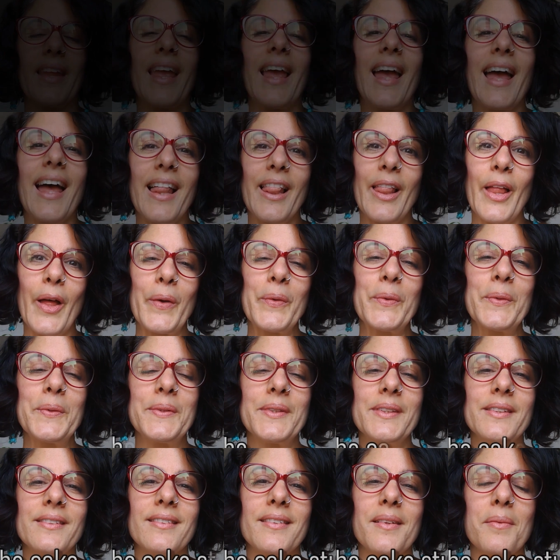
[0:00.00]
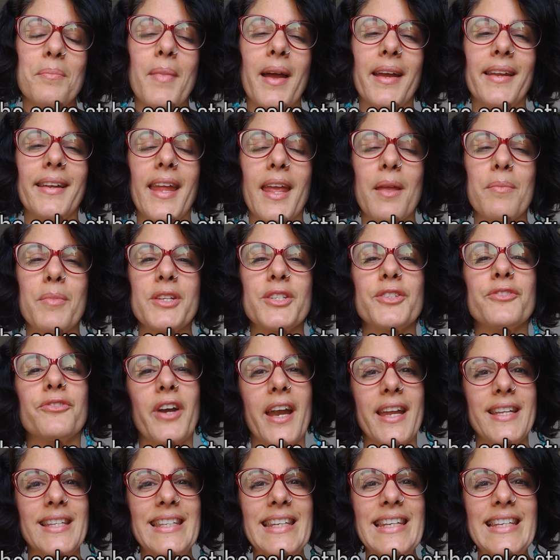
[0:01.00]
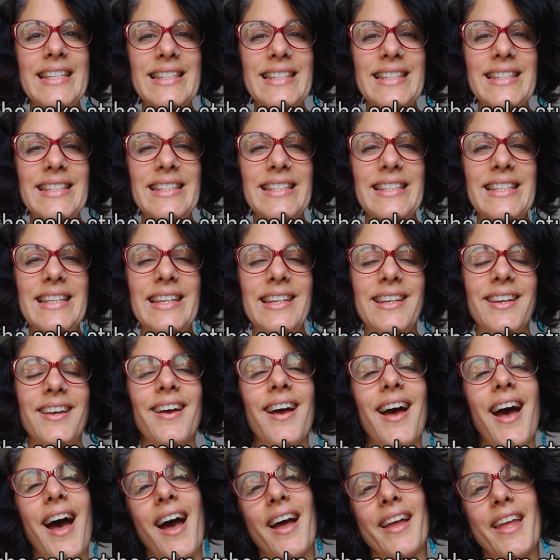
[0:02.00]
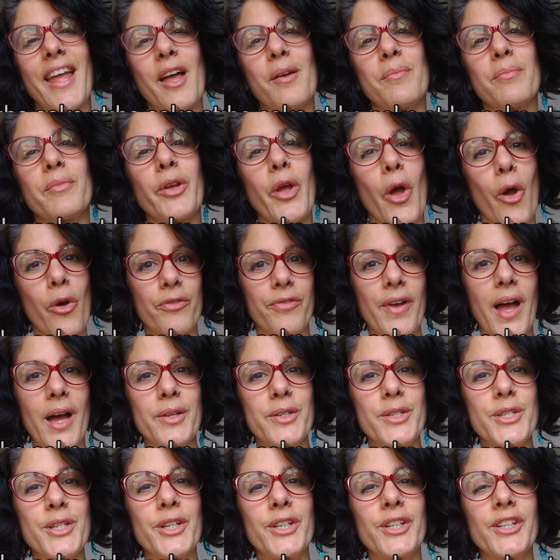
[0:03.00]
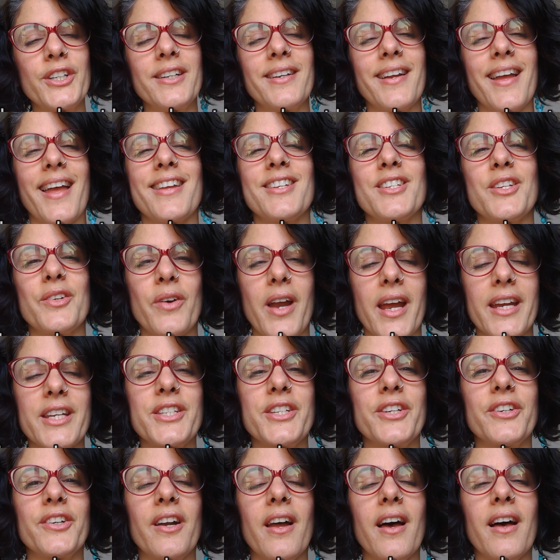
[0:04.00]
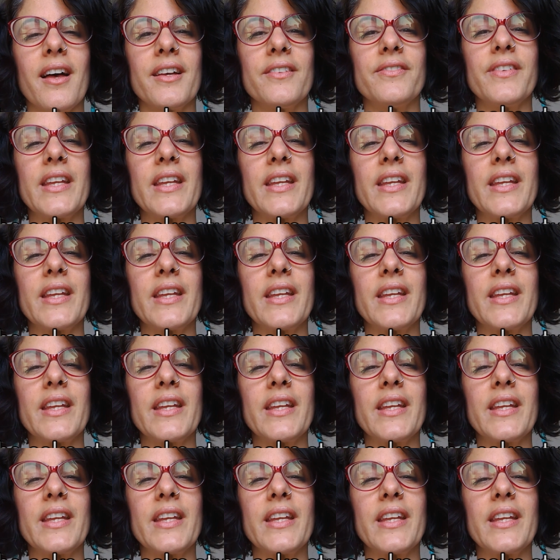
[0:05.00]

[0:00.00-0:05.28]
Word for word: Hello, my name is Frances. I am co-founder and director of